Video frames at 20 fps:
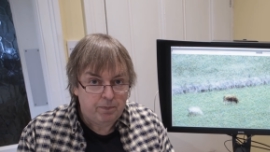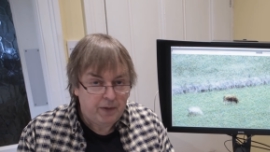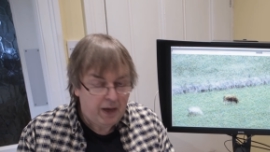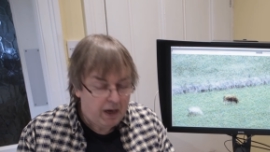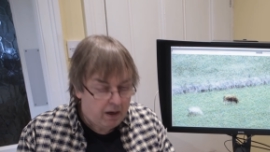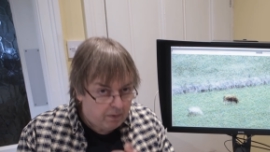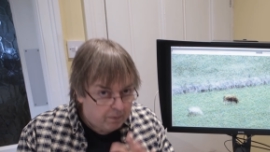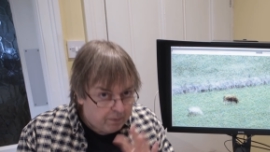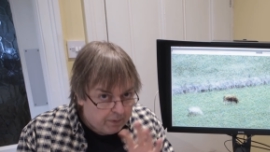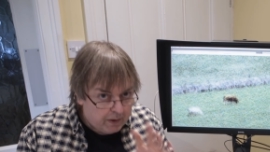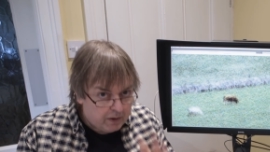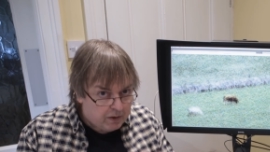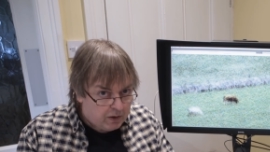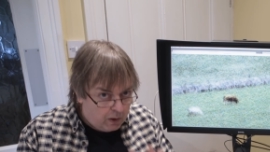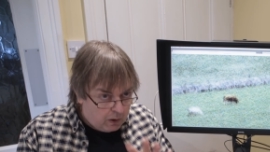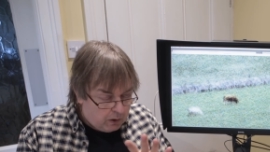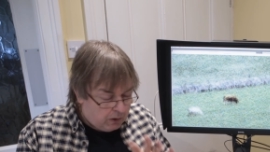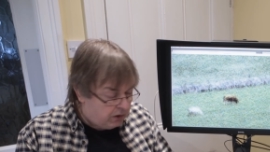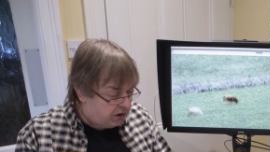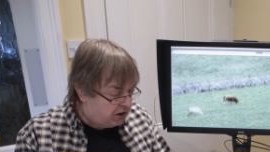Now, there's
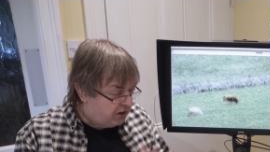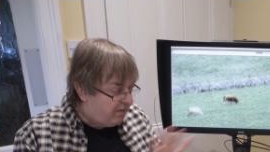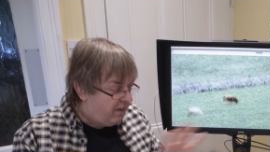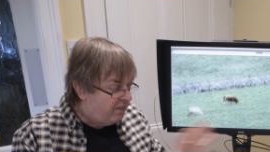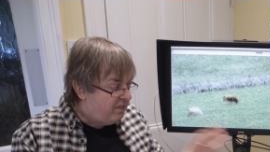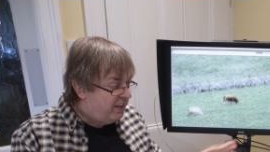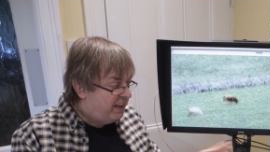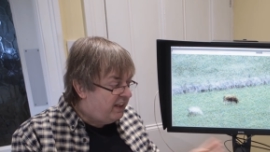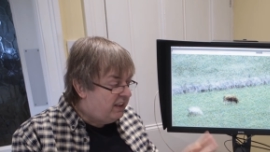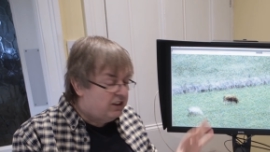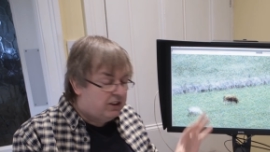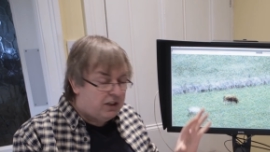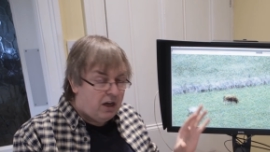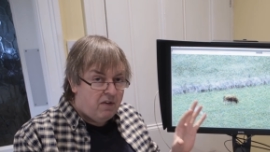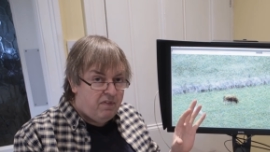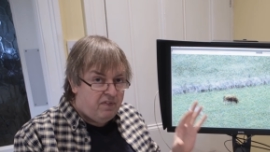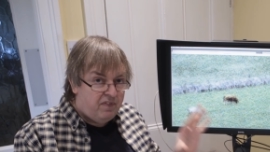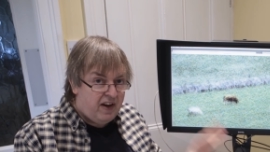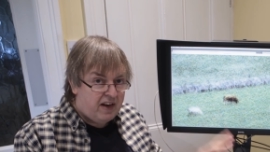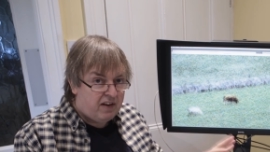lots of other things that
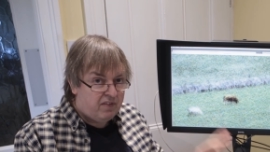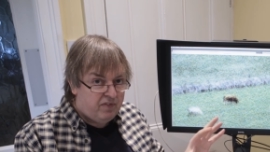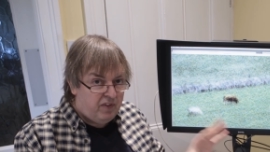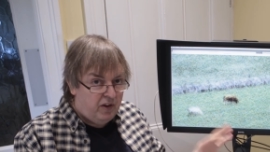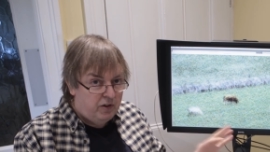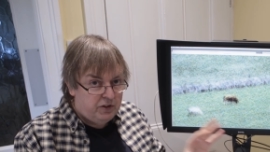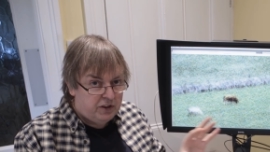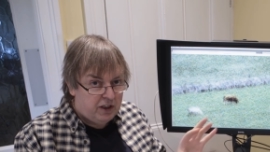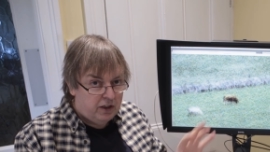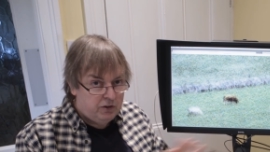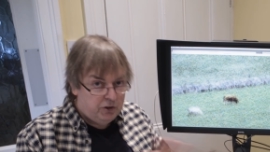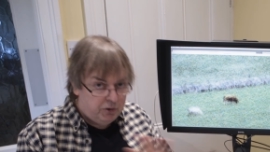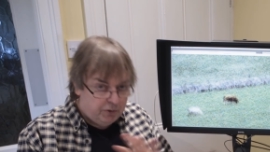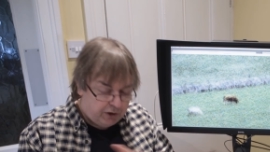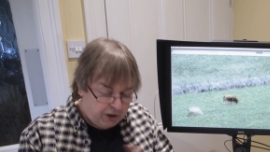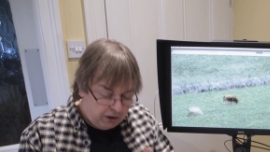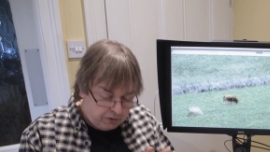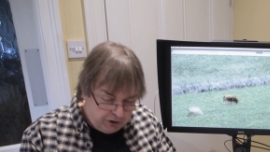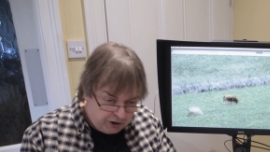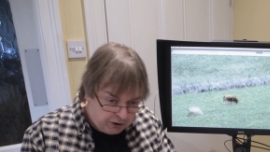affect photos,
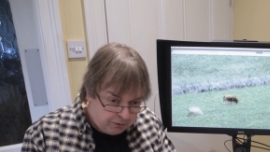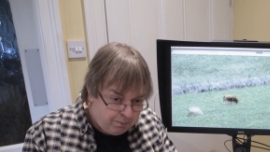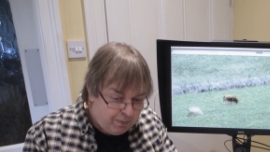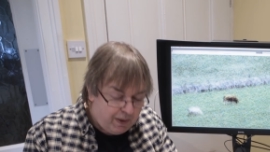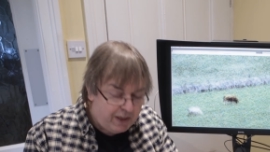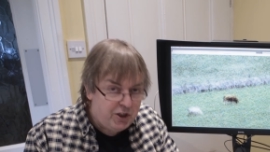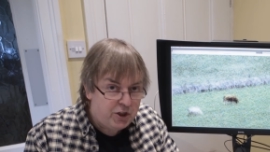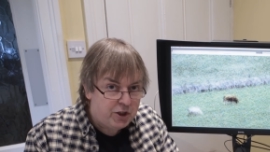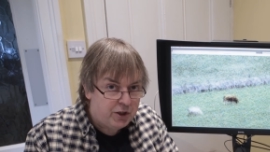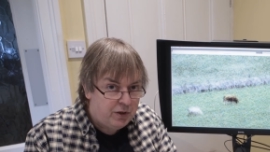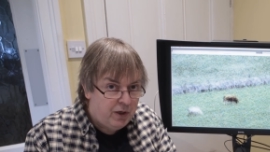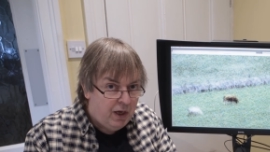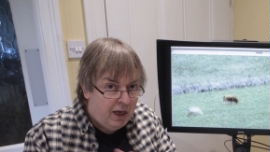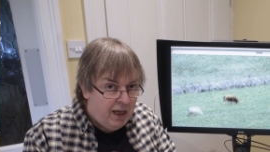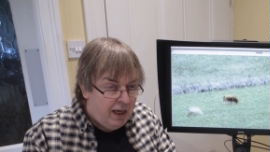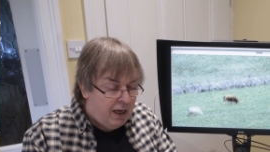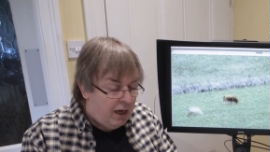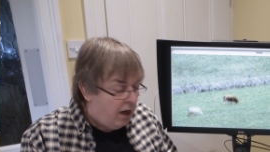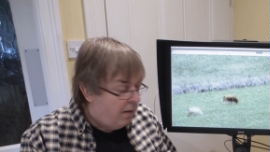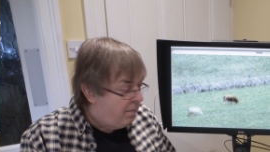which I'll just mention
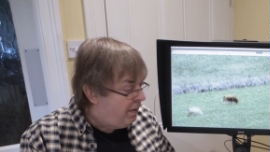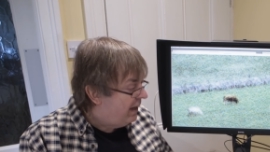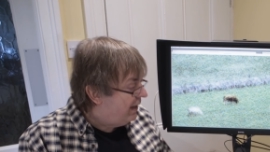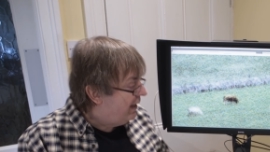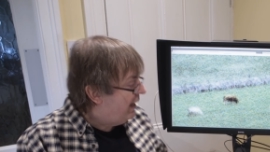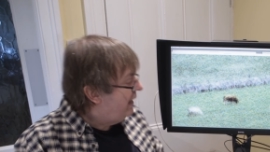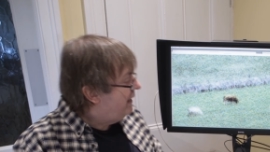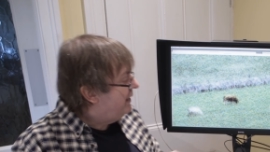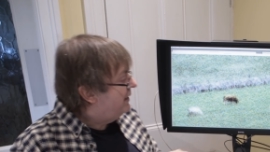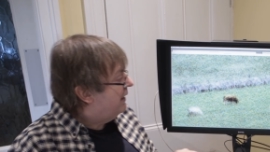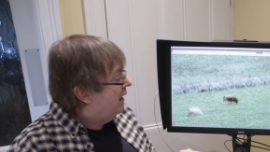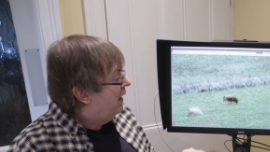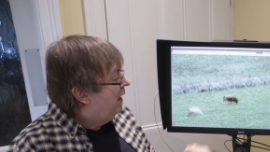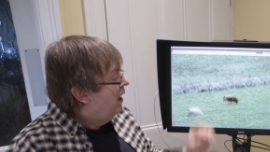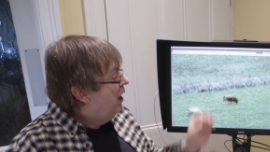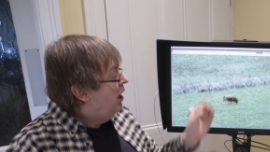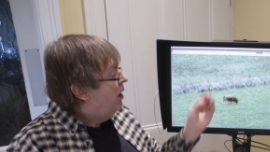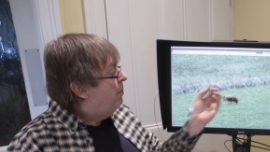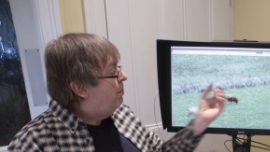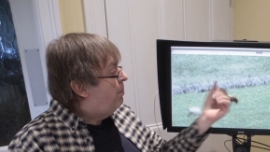a bit later,
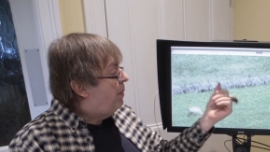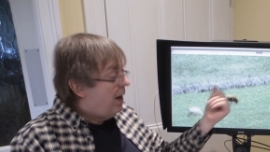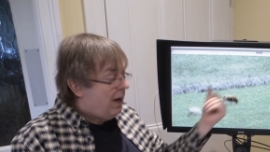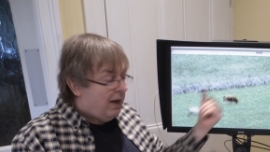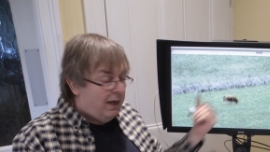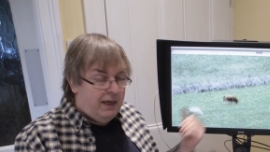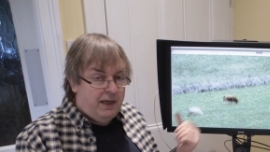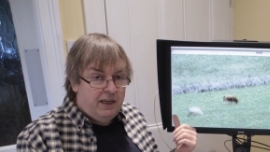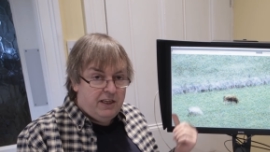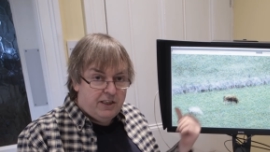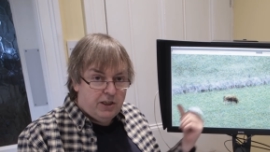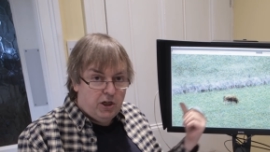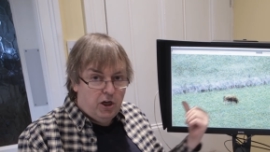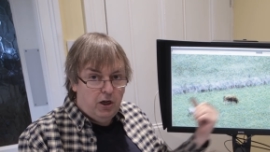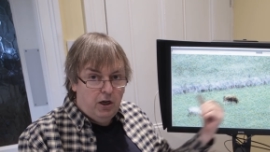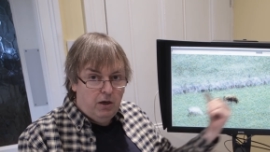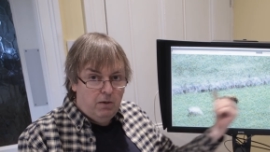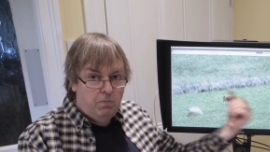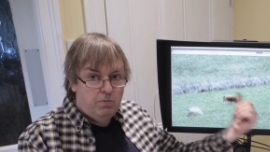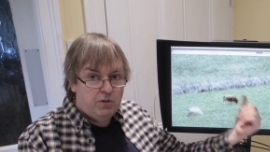but in
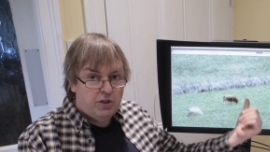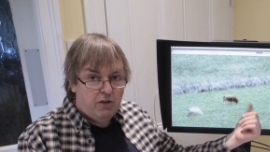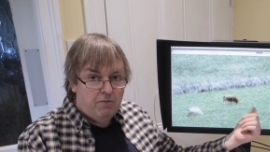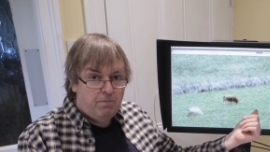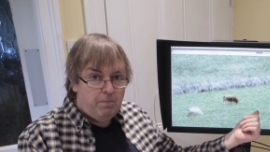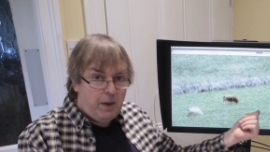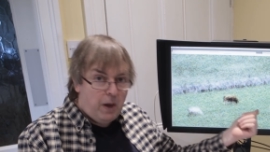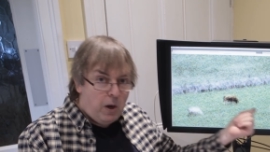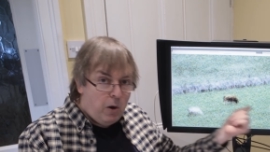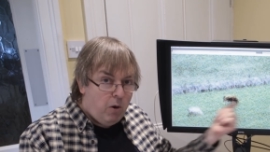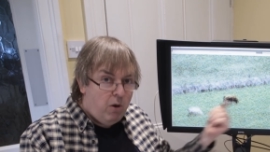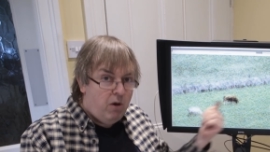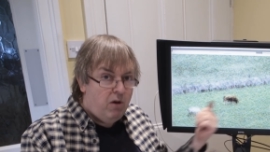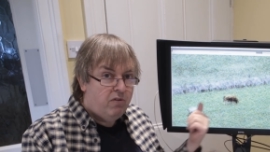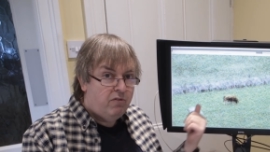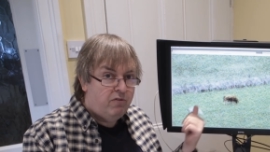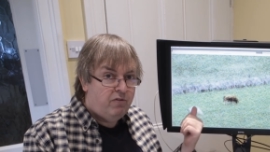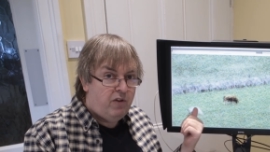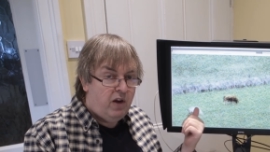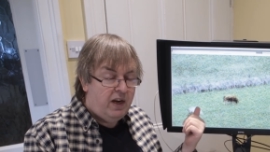terms of
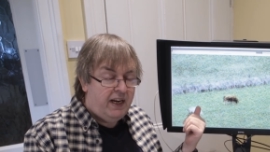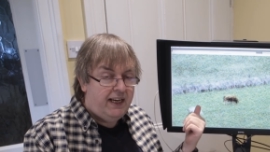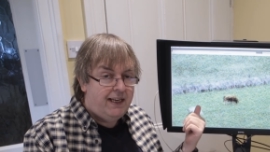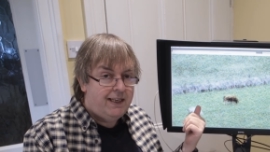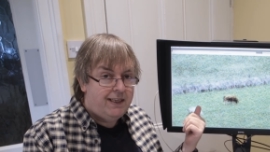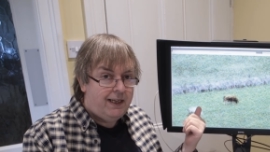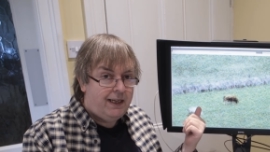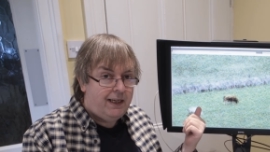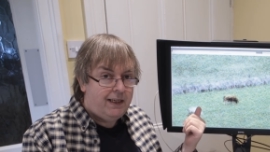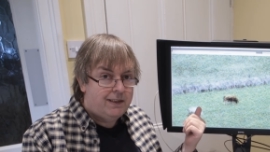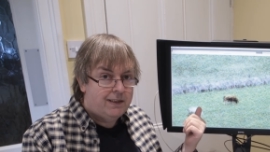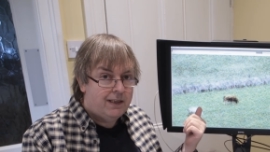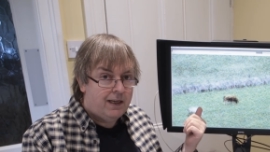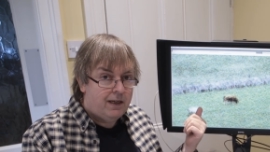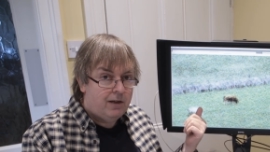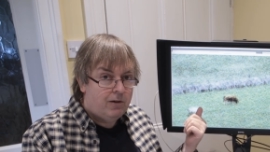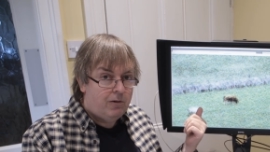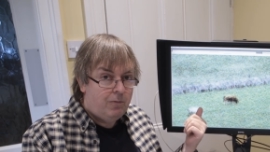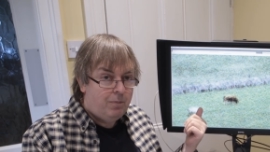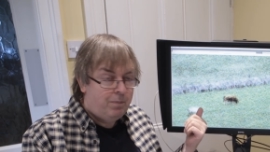pure fine
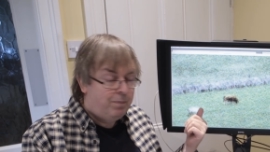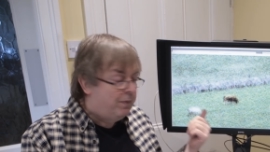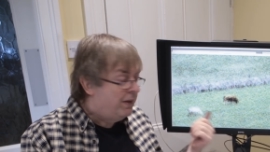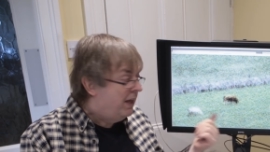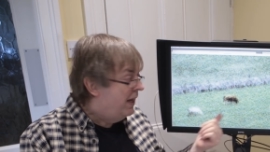detail,